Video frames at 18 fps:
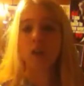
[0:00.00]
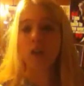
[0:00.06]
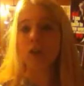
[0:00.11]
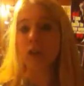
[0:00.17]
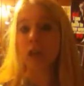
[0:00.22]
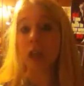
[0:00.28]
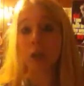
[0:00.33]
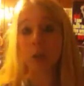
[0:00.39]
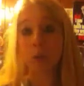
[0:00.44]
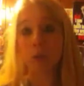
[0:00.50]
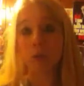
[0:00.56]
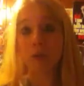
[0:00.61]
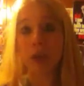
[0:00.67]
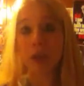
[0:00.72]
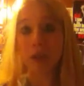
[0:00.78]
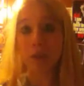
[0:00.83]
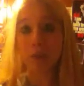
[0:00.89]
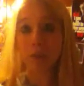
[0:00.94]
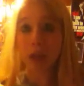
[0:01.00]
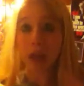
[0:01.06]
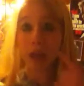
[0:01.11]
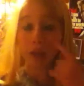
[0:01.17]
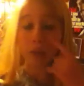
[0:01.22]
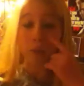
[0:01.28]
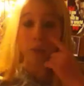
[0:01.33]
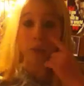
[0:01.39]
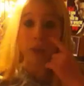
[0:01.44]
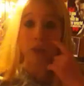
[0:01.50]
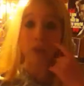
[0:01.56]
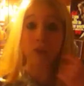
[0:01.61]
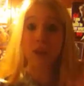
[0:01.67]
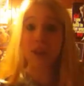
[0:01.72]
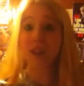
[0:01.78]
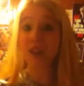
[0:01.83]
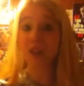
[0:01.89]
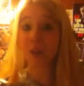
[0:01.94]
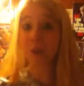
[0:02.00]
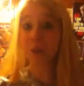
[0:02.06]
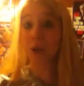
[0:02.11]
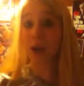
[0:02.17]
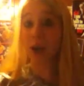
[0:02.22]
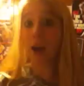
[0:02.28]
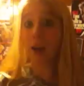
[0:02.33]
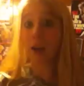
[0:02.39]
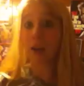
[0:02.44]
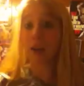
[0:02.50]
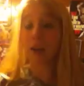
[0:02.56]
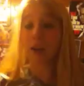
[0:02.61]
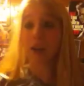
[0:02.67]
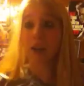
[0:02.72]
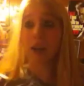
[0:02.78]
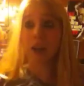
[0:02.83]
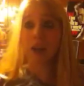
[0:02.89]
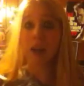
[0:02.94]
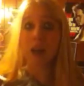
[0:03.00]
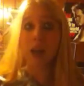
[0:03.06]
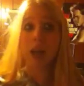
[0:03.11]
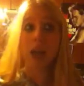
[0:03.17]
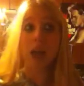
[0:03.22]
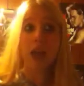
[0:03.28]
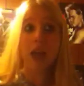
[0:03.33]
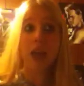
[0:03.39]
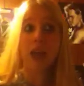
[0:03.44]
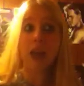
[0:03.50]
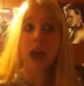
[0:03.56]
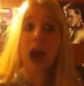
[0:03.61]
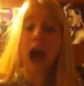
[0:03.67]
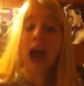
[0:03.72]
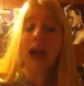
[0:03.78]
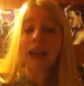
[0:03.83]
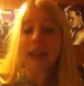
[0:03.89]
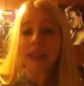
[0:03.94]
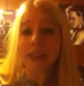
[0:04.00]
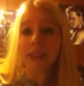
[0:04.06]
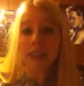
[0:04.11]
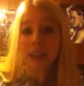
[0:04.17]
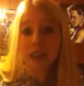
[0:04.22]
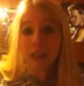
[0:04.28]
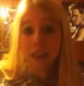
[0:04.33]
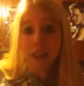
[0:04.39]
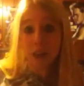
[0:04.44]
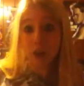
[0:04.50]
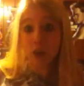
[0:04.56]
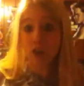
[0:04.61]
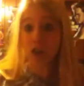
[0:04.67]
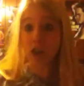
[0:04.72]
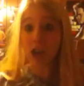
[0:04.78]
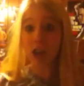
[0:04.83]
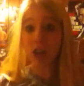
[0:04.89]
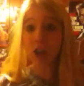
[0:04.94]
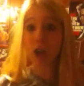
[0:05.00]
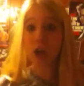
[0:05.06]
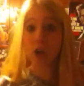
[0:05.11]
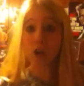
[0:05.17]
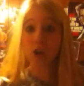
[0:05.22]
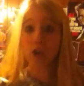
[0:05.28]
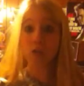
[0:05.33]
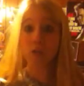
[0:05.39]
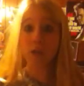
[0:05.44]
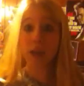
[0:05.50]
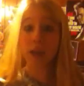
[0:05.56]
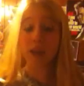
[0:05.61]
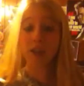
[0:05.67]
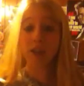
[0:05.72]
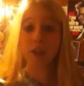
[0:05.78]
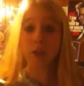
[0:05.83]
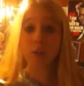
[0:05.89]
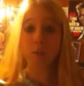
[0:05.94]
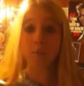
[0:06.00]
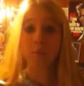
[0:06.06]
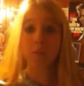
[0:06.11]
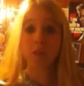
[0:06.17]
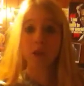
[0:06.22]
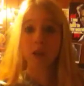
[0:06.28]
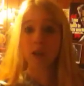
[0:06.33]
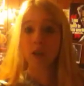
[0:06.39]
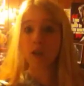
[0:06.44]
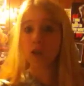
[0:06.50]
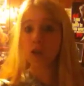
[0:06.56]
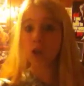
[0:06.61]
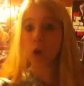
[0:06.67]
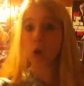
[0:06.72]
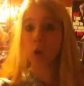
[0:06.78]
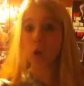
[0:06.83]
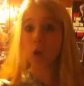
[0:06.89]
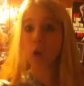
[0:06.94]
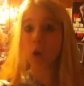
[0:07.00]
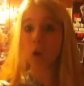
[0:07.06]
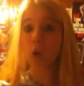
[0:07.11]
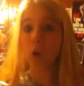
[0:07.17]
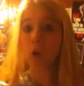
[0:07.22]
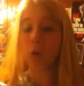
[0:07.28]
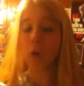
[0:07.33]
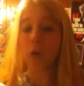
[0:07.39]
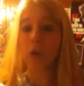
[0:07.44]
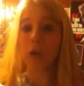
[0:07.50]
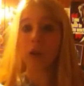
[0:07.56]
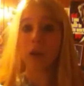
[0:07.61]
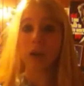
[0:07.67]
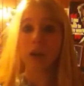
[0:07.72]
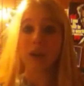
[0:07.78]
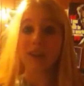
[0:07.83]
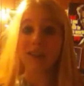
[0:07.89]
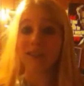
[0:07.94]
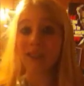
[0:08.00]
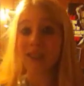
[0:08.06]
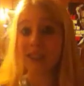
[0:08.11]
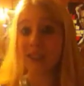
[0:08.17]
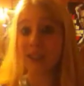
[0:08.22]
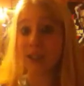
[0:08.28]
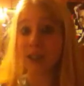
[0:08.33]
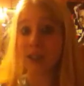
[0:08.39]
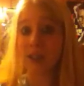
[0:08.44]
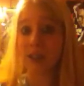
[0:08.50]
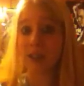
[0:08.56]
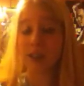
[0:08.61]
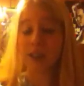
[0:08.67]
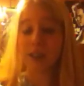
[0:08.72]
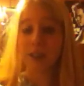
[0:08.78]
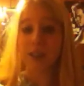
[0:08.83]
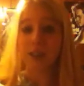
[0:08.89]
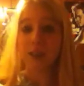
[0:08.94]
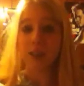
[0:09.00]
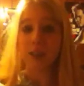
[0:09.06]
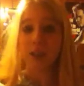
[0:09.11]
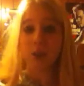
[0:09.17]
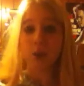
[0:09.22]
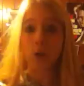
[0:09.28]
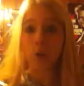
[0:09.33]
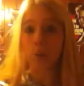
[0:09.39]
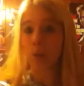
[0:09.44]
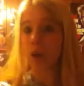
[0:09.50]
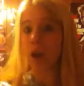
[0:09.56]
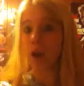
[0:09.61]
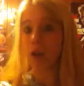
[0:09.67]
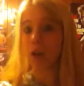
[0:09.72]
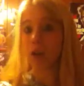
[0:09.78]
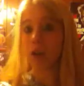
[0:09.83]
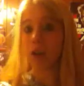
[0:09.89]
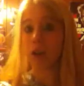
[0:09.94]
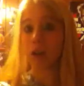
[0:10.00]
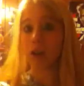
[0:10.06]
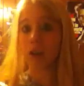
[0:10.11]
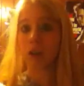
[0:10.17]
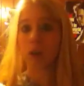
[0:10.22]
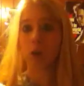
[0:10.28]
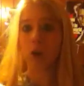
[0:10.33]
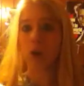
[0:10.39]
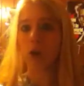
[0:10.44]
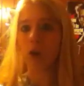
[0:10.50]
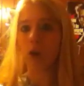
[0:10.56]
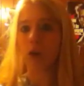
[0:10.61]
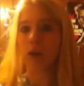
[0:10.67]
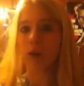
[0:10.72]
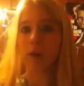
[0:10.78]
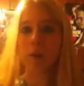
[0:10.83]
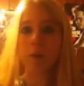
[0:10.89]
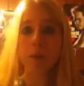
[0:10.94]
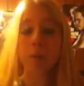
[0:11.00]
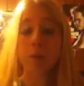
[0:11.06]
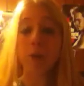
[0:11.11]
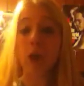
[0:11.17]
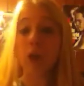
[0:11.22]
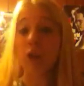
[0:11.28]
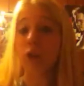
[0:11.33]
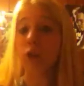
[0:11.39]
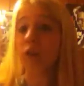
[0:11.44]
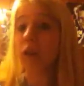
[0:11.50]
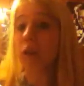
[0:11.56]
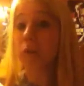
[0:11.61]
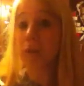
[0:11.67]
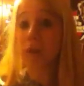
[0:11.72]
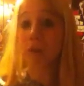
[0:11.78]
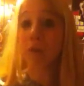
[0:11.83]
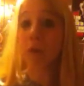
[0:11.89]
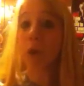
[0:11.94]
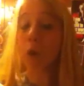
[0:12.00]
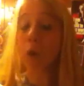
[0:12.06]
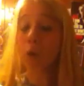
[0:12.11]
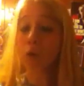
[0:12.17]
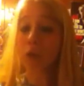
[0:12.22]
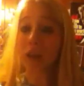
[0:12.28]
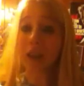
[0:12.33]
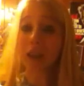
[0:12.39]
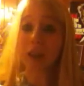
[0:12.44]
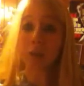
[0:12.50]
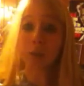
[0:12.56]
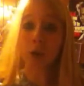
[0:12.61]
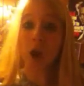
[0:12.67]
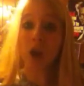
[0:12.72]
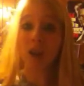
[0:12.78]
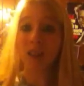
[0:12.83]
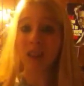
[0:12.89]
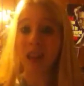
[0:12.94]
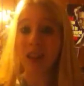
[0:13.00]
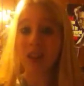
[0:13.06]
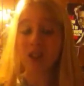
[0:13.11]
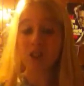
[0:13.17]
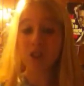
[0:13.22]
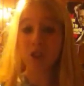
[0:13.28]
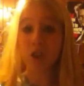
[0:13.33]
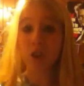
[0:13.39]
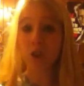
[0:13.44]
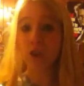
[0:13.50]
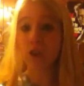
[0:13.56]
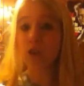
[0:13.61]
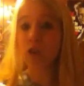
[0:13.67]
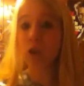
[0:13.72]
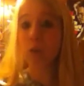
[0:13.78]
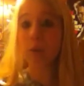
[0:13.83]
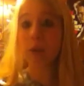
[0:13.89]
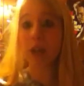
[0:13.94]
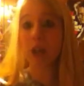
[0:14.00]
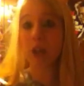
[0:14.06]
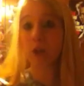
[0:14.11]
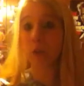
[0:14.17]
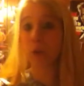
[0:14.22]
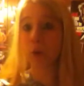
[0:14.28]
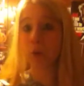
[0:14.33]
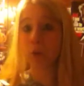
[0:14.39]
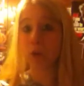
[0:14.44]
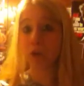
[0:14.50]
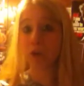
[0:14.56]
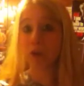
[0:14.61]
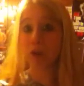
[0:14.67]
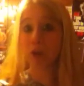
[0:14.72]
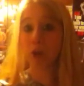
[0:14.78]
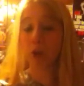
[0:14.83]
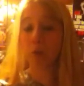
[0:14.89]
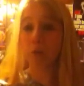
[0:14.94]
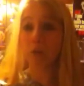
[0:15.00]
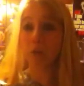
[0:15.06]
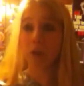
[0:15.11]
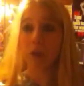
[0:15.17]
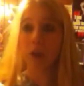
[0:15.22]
Cena would face him next, but he's facing The Rock. And I think either Jericho should face him, Stone Cold, Cena, or Punk. Or some people also said Mick Foley, Brock Lesnar. There's so many other rumors, too.